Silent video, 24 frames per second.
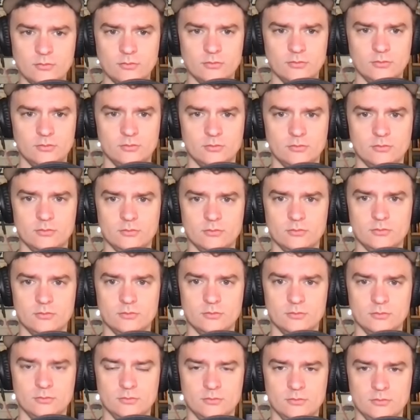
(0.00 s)

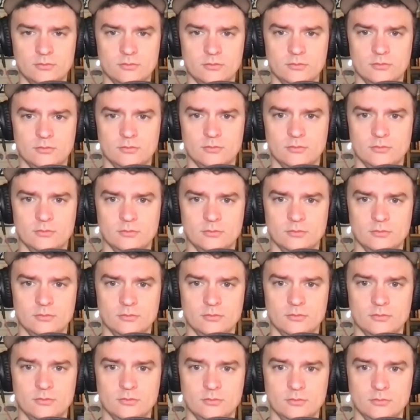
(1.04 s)

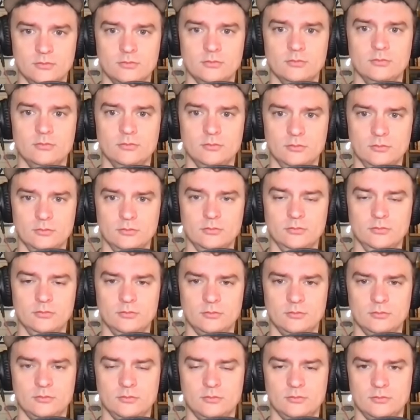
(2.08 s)

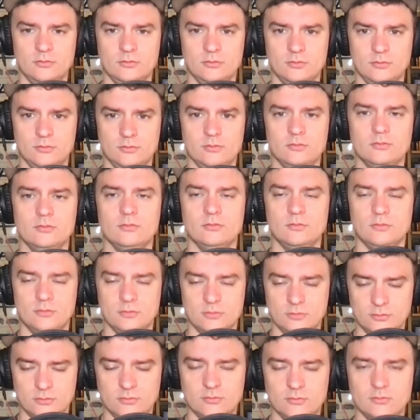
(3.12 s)

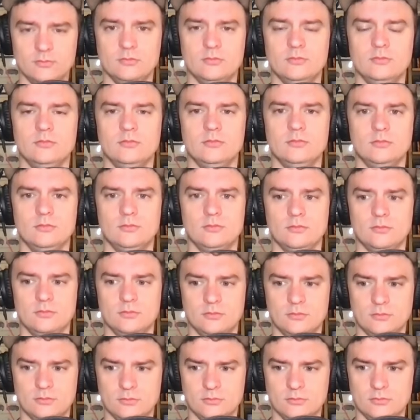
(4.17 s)

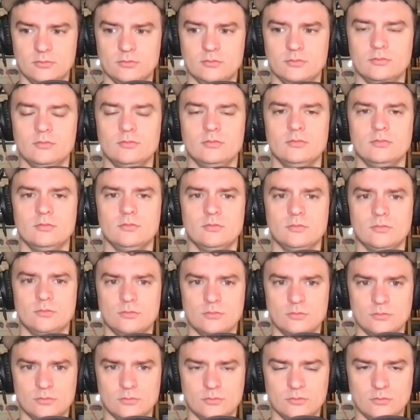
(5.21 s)

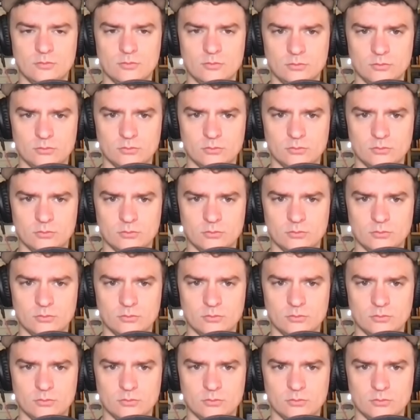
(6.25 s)
The person shown says nothing.